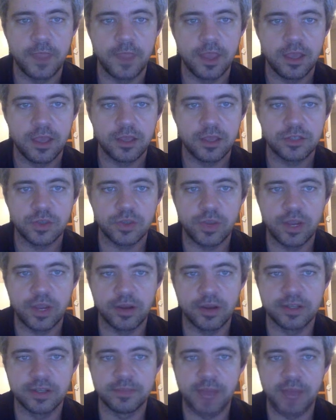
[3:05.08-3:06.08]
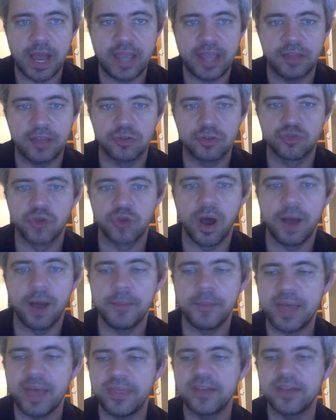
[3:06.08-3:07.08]
So here is my draw
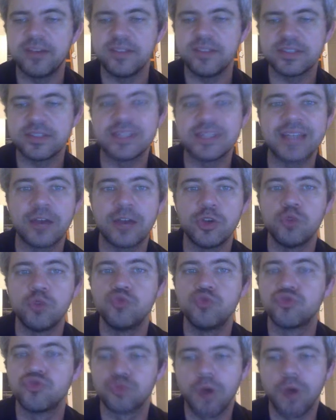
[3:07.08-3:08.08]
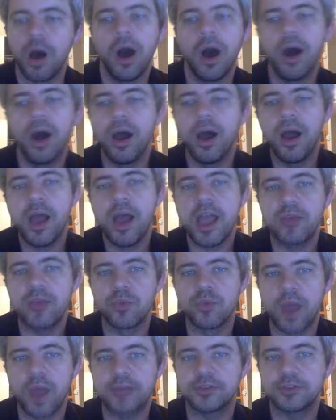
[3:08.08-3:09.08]
method. This is how you draw a
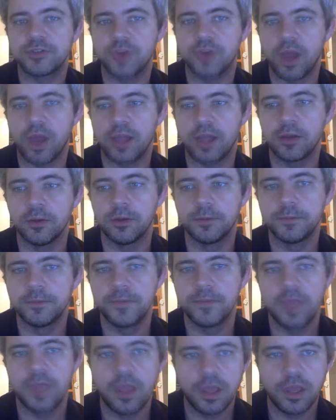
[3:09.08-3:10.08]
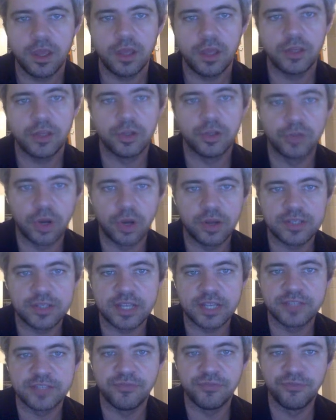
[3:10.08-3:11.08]
right triangle. You'll notice
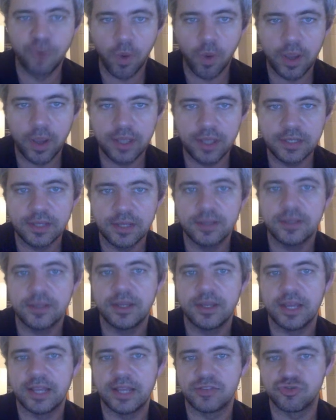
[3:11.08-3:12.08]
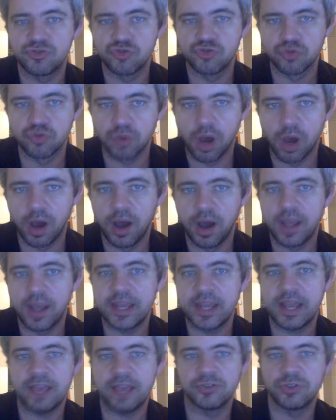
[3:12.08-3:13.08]
it's void, it's draw,
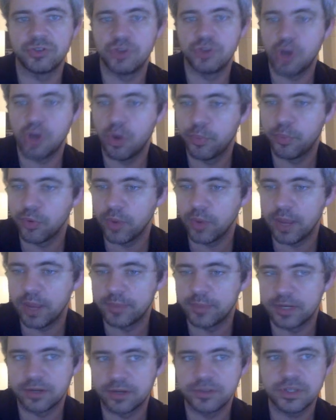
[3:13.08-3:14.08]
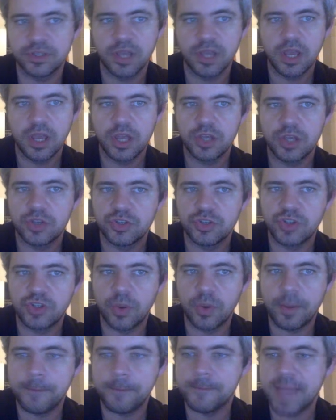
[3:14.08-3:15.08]
it has no parameters,
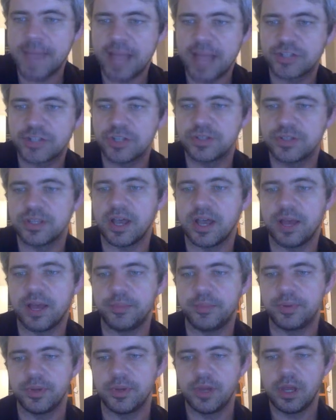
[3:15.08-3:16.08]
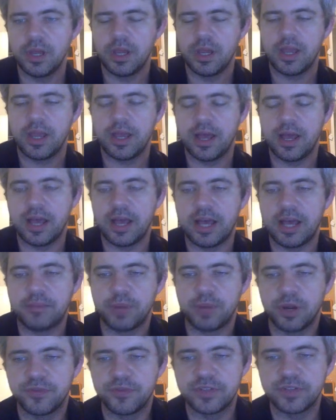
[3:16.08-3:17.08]
so it matches up
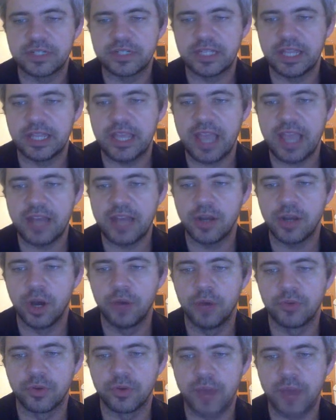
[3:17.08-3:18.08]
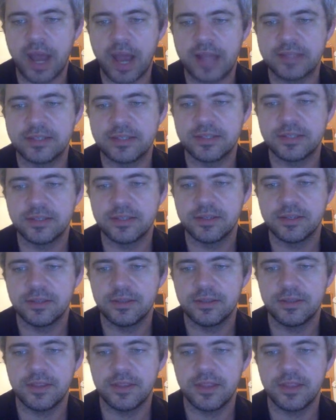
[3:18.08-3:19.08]
perfectly and overrides
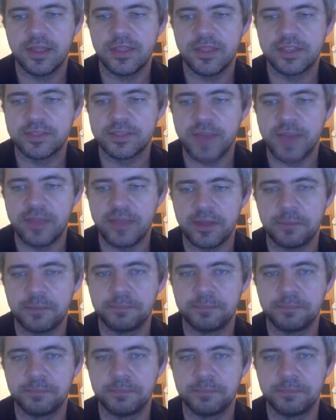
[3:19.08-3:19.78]
this method.